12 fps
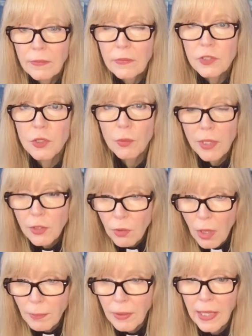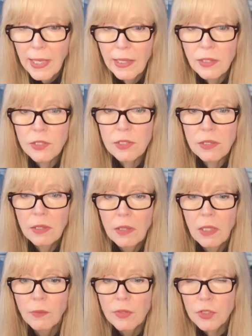Surrender our plans
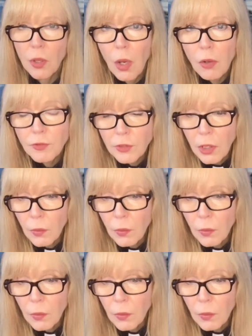and resolve to go